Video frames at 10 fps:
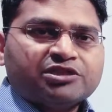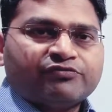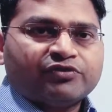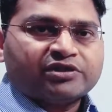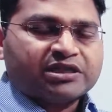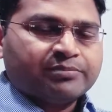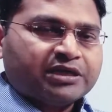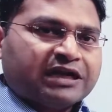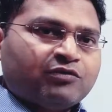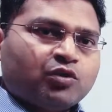So for example,
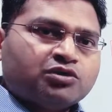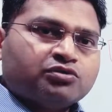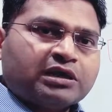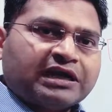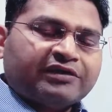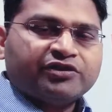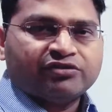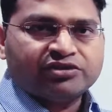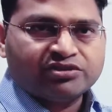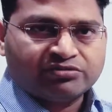I want to have the
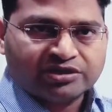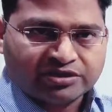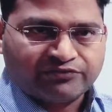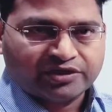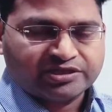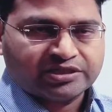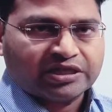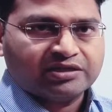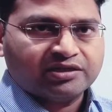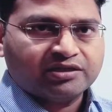registration
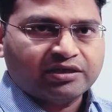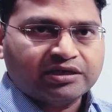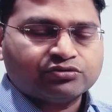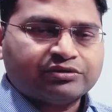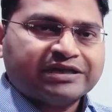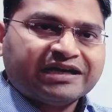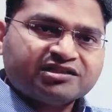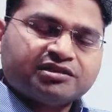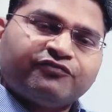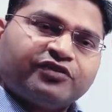functionality, right? So that's
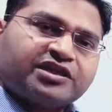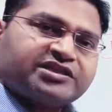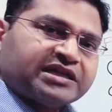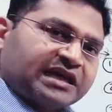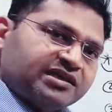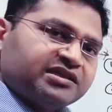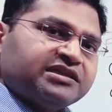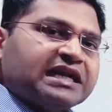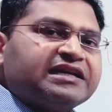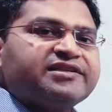a functionality
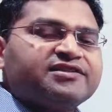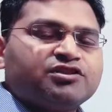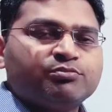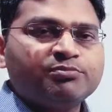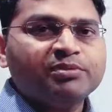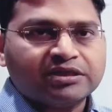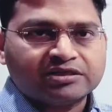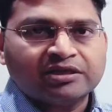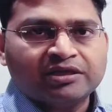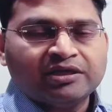that needs to be built
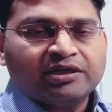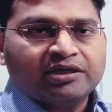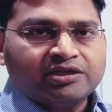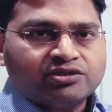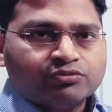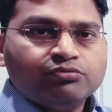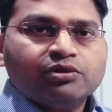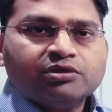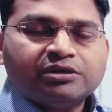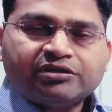into
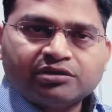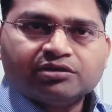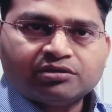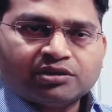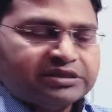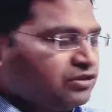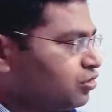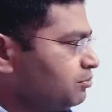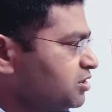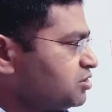the the
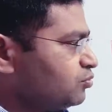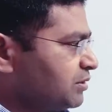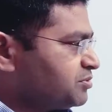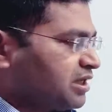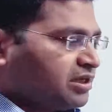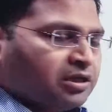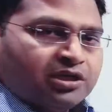e-commerce website.